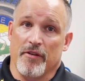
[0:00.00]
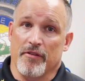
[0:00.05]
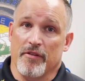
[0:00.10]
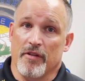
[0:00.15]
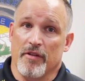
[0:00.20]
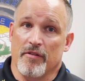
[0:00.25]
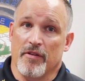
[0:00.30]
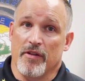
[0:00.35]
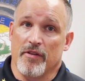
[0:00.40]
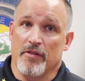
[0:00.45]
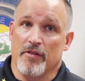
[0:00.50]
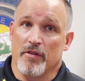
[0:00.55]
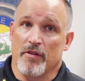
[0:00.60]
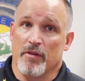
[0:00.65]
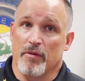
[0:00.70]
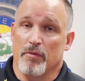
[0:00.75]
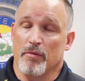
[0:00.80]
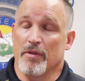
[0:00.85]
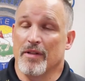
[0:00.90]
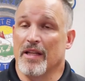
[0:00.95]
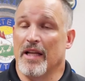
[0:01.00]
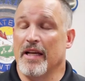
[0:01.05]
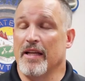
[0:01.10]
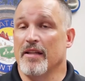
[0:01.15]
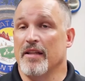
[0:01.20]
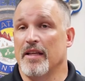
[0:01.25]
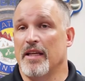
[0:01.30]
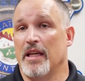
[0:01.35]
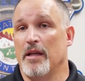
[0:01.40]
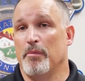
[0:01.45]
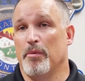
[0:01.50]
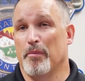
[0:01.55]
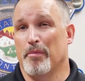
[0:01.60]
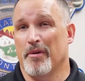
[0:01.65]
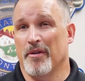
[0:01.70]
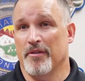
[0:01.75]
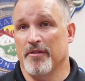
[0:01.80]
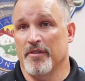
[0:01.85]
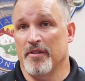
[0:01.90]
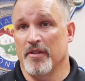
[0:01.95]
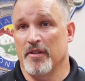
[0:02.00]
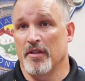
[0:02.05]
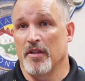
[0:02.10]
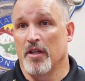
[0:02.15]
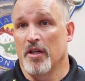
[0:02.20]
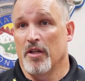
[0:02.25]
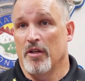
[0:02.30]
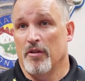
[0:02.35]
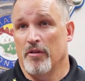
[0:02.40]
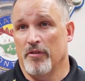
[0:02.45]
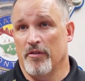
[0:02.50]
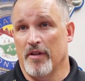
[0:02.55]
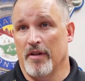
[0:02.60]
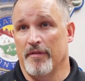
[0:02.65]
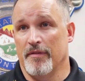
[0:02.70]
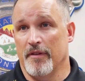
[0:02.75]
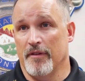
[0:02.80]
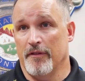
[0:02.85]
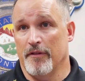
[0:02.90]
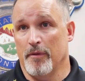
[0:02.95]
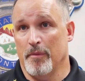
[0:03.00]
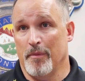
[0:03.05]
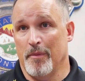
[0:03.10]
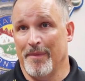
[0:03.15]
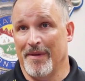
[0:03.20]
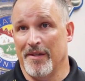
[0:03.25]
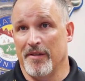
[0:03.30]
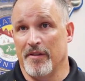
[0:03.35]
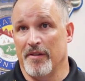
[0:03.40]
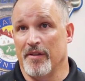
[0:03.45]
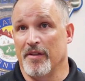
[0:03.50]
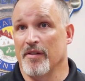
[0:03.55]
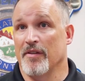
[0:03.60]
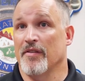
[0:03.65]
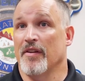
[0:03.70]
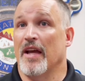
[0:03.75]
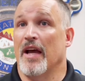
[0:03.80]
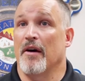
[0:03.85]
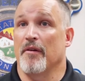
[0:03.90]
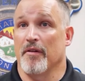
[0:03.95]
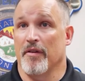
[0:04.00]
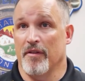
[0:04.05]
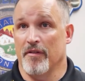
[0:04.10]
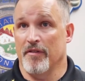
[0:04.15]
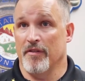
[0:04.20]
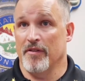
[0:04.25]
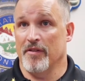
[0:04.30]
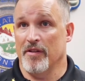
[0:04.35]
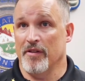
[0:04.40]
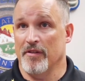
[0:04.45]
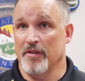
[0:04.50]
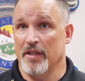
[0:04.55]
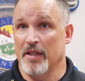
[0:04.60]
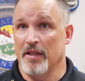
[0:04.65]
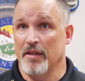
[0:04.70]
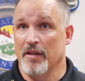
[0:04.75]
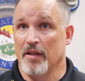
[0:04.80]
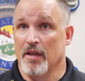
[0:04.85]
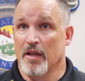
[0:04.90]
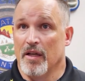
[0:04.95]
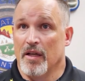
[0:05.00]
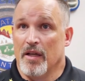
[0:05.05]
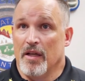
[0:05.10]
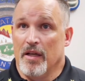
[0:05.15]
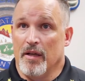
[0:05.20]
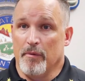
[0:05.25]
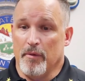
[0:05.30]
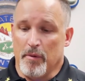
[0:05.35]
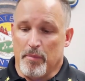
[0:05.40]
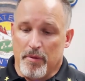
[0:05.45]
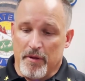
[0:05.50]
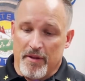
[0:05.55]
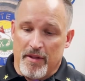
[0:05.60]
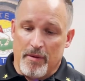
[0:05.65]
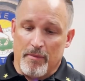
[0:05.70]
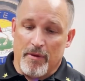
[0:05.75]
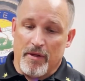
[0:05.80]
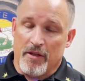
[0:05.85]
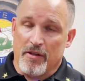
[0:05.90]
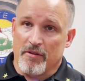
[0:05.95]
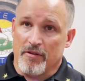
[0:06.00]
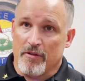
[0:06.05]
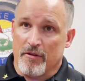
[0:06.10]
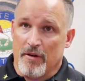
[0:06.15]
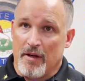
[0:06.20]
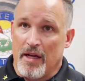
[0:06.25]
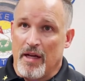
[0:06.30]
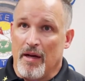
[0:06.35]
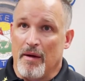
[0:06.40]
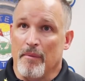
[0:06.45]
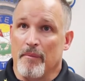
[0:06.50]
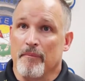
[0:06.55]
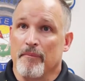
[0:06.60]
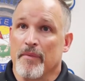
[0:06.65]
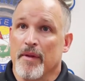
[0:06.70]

service would likely keep a person who's suffering from mental illness out of the facility. It would put them on a SCRAM